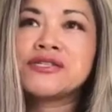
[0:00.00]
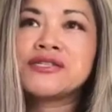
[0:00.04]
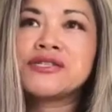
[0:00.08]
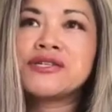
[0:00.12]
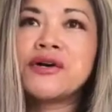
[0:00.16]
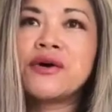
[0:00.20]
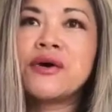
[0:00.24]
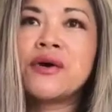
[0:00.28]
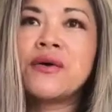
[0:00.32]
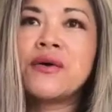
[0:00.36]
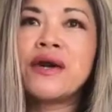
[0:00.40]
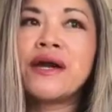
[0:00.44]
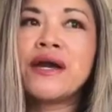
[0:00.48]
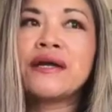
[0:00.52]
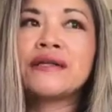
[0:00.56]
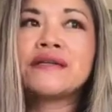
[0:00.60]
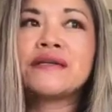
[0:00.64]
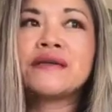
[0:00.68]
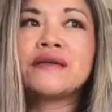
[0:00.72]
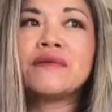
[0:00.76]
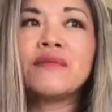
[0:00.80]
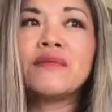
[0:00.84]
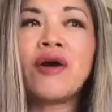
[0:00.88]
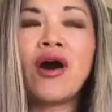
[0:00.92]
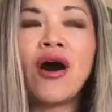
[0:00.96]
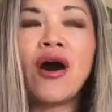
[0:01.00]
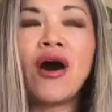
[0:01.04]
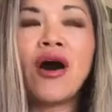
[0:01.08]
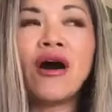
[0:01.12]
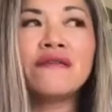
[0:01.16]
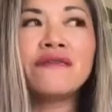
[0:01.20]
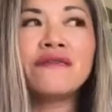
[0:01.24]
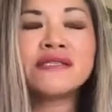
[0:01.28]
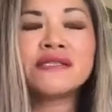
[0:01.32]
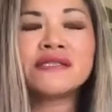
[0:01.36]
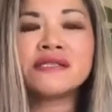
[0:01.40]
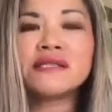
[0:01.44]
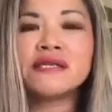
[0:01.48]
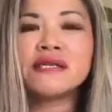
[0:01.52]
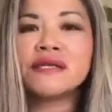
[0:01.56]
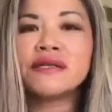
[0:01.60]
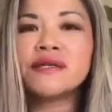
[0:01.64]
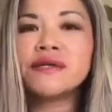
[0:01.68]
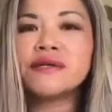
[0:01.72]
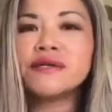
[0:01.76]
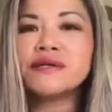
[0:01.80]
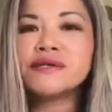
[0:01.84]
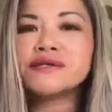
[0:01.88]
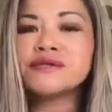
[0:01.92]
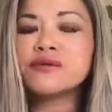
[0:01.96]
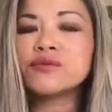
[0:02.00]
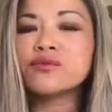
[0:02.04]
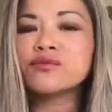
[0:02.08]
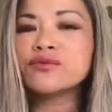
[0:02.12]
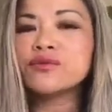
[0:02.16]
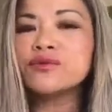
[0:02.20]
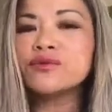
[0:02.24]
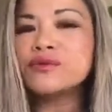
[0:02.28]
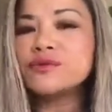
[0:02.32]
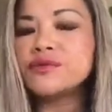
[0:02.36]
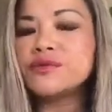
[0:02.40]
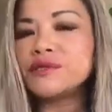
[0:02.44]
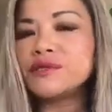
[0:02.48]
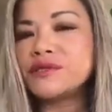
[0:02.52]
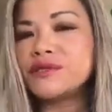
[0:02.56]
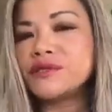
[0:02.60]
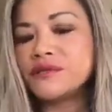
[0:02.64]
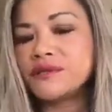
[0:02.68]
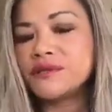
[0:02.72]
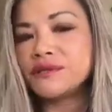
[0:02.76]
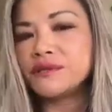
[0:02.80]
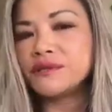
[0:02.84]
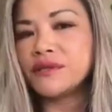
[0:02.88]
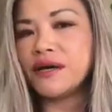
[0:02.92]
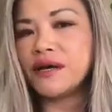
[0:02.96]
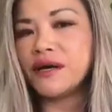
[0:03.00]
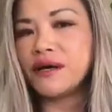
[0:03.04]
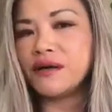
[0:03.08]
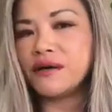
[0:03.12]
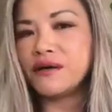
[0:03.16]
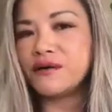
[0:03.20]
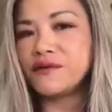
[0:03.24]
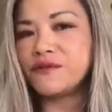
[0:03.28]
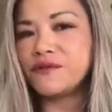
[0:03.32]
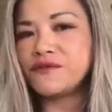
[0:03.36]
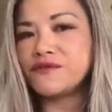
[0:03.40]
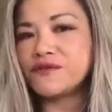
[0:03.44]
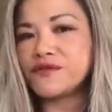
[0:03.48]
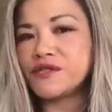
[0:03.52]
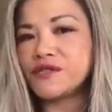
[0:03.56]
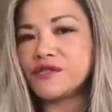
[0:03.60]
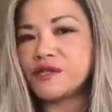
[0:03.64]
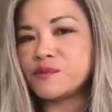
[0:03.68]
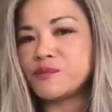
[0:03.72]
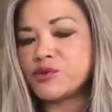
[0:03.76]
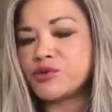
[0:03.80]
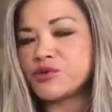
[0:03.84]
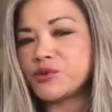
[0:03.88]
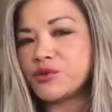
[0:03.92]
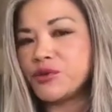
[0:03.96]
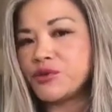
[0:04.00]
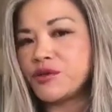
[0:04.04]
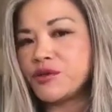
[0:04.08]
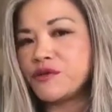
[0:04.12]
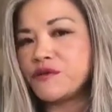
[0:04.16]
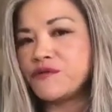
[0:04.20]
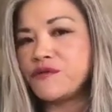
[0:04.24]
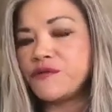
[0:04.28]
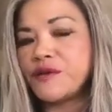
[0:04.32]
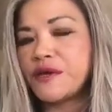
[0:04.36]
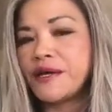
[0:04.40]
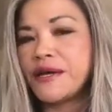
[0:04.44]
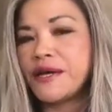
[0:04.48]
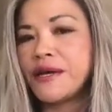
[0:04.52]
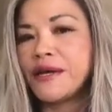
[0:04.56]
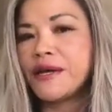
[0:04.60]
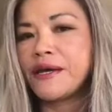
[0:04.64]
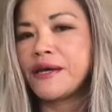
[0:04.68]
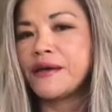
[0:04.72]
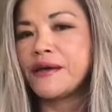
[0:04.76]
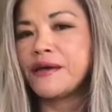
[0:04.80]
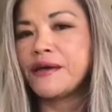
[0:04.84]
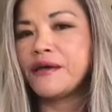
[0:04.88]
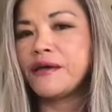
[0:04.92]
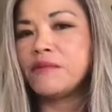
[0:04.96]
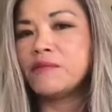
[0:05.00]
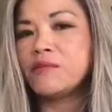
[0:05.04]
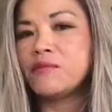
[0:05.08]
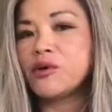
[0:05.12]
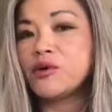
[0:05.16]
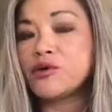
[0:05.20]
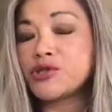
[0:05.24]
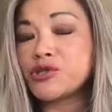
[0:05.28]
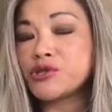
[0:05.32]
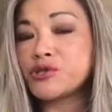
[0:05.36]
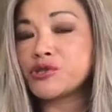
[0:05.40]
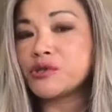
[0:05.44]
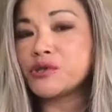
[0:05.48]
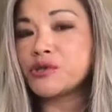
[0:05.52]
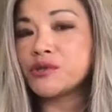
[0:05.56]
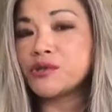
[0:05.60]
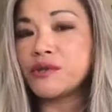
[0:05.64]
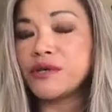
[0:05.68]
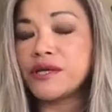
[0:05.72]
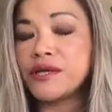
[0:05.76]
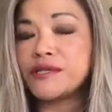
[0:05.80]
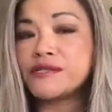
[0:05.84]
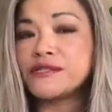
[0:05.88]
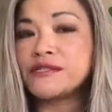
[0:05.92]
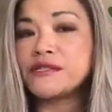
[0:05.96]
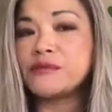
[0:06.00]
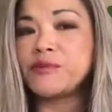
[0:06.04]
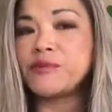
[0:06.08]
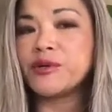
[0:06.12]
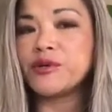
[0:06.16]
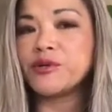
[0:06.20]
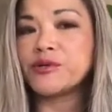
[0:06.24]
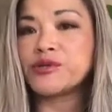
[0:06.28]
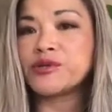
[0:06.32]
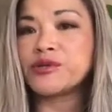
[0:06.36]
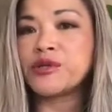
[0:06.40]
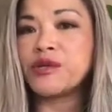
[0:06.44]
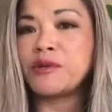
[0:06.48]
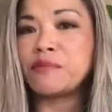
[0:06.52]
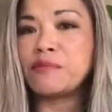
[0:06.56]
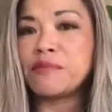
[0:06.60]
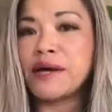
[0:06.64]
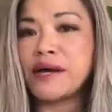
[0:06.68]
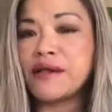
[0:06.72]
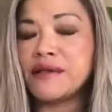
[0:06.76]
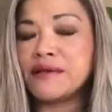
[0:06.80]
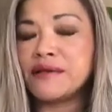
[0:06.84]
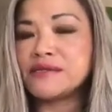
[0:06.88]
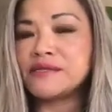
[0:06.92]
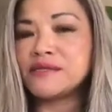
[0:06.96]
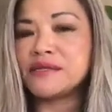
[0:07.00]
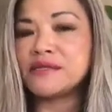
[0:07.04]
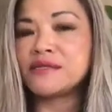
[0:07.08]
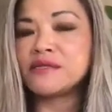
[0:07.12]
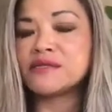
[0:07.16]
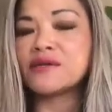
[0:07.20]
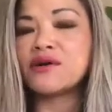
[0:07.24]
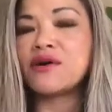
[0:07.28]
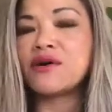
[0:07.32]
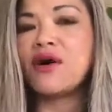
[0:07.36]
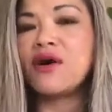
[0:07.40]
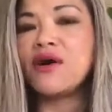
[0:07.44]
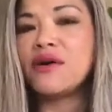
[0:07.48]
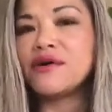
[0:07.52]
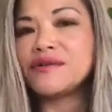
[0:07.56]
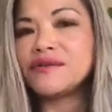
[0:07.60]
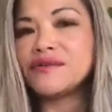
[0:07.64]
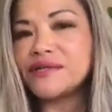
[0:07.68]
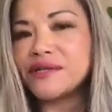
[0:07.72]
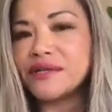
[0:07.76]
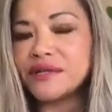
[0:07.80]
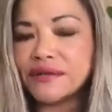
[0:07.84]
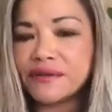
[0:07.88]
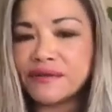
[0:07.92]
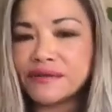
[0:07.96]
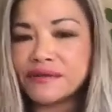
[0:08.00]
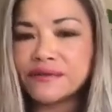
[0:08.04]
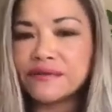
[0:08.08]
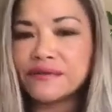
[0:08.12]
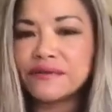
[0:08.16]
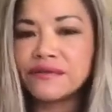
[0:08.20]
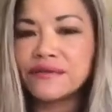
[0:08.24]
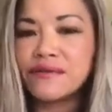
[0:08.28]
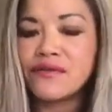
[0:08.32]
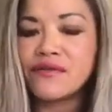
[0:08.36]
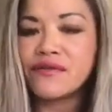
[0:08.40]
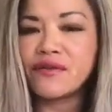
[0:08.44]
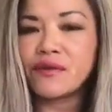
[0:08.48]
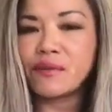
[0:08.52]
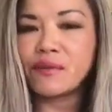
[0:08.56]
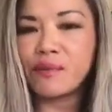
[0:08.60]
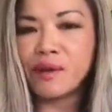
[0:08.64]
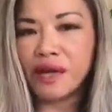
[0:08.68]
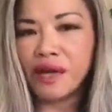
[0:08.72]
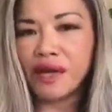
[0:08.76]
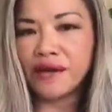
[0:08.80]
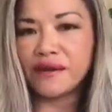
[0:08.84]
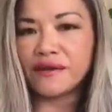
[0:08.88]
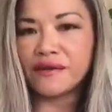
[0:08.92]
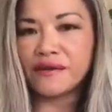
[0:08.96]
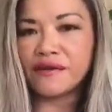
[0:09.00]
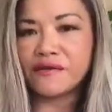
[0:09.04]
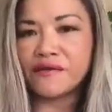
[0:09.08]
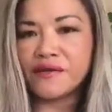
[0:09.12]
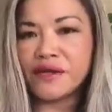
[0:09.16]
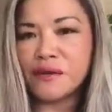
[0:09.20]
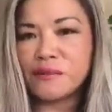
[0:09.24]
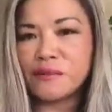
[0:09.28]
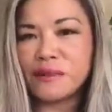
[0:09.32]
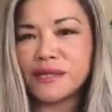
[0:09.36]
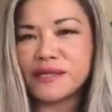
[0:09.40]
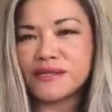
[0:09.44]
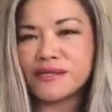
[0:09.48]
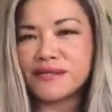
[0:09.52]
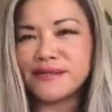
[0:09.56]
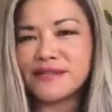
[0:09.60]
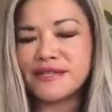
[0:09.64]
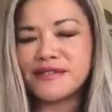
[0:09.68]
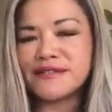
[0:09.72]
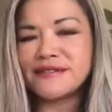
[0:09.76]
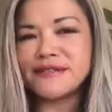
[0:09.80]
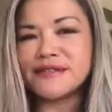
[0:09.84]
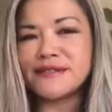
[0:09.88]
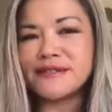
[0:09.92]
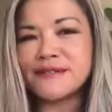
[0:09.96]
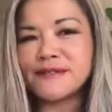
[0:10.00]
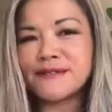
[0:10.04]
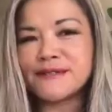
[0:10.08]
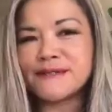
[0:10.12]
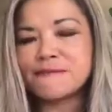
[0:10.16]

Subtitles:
so it obviously there's a root of some sort of emotional and spiritual imbalance that's causing the pain, if that makes any sense.